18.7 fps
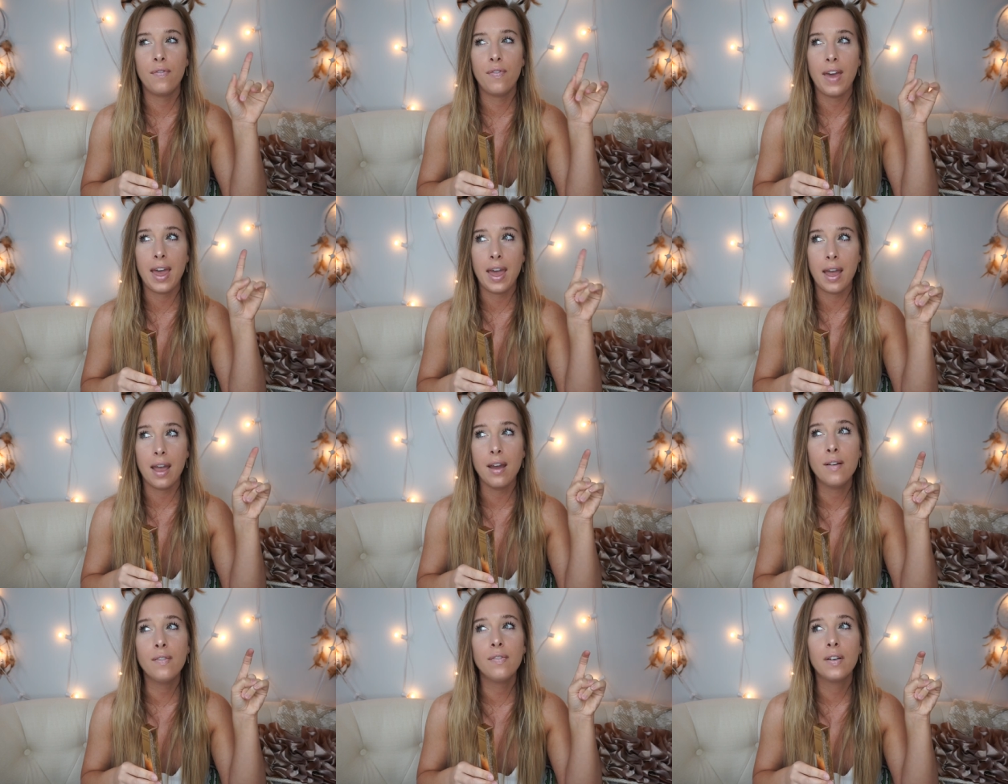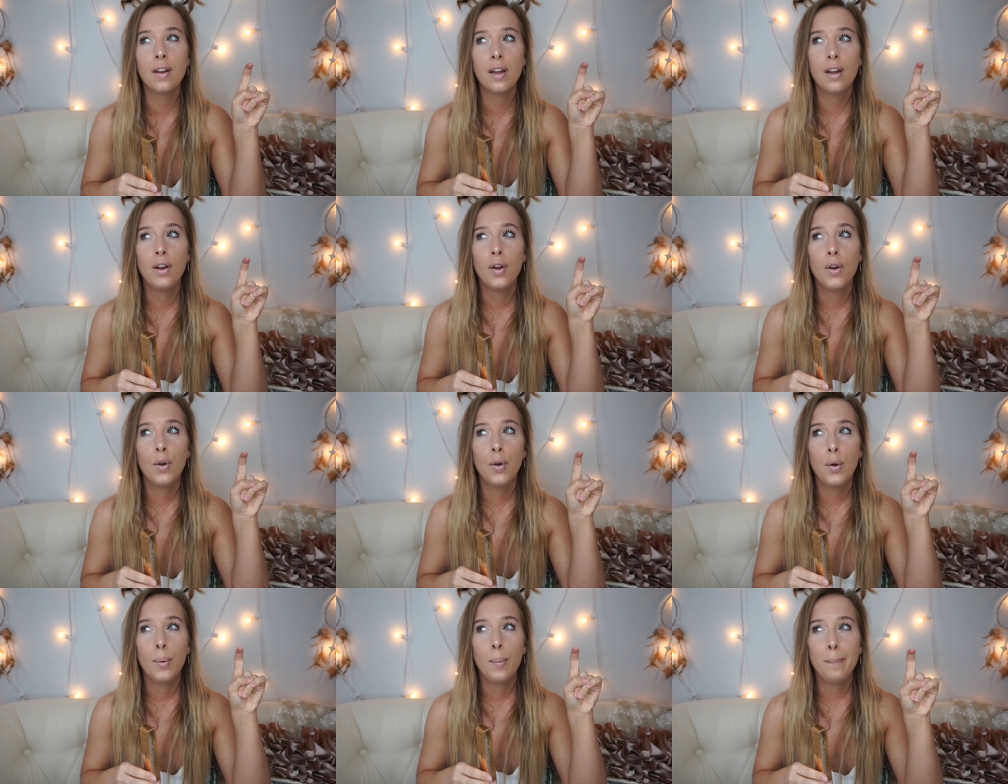fave
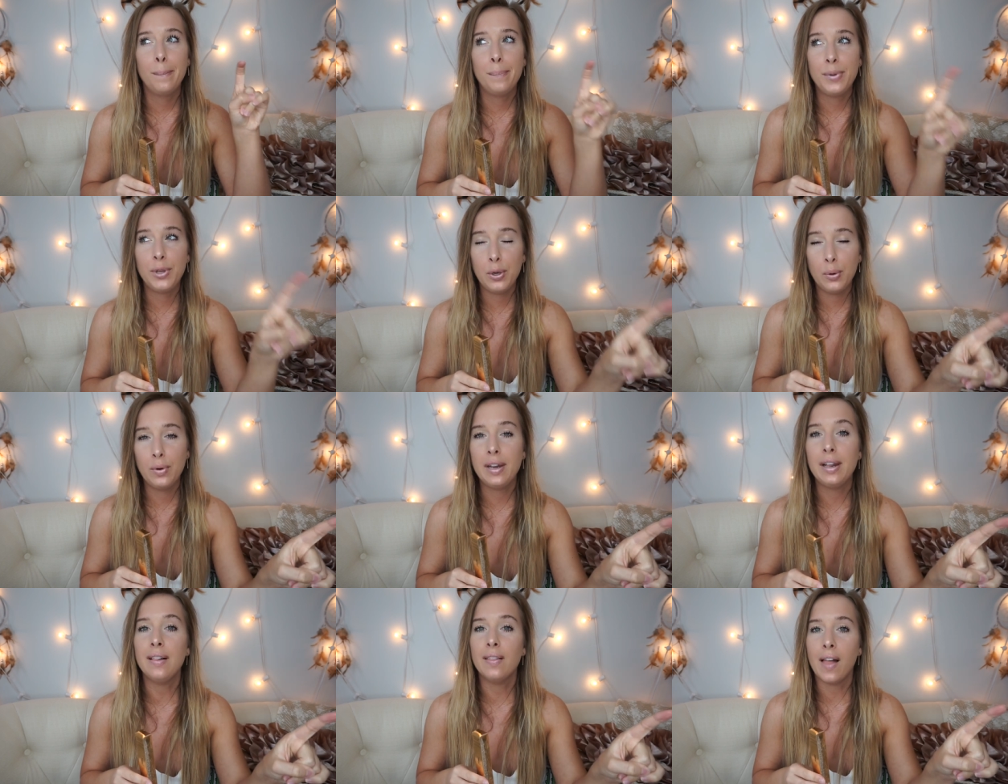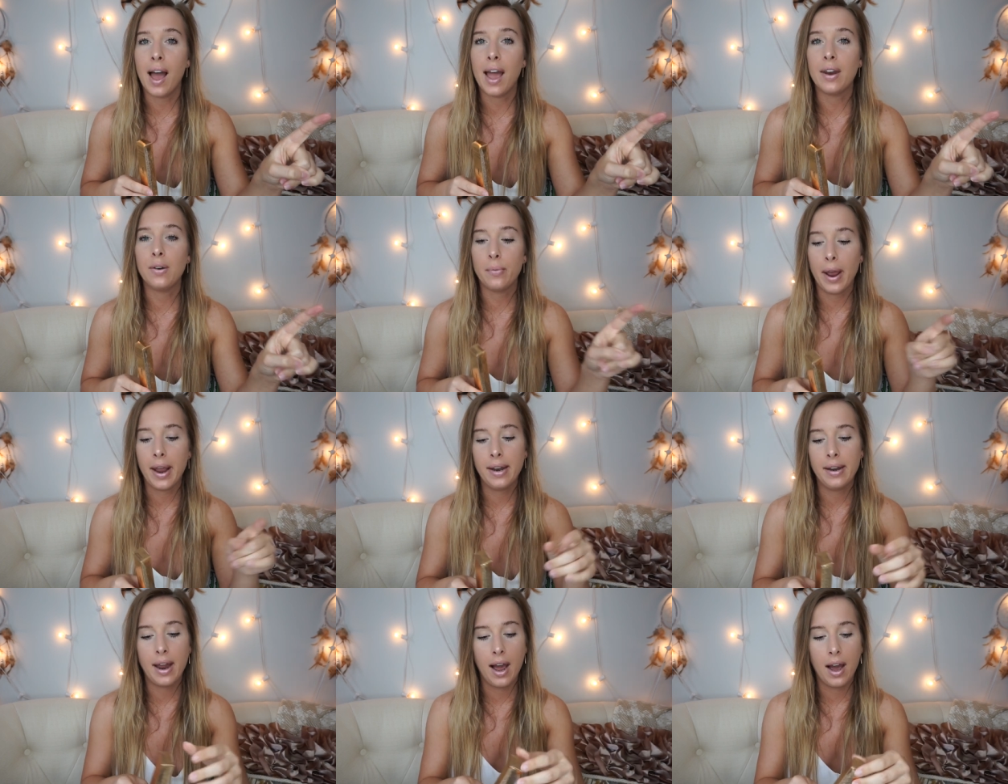beauty line
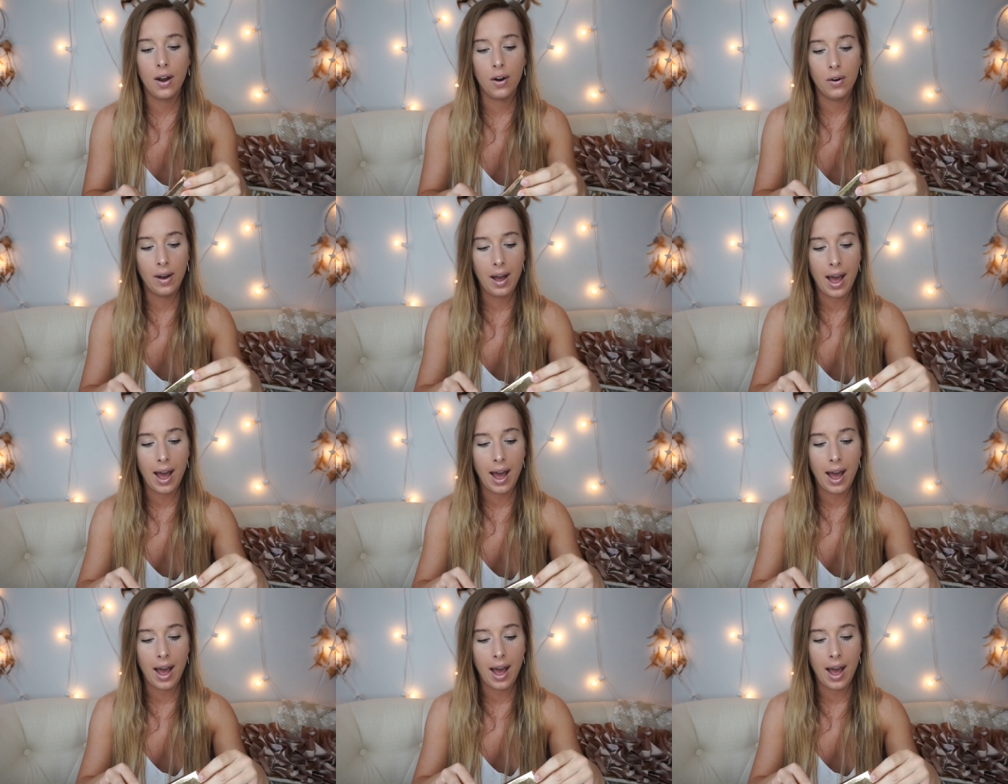right now.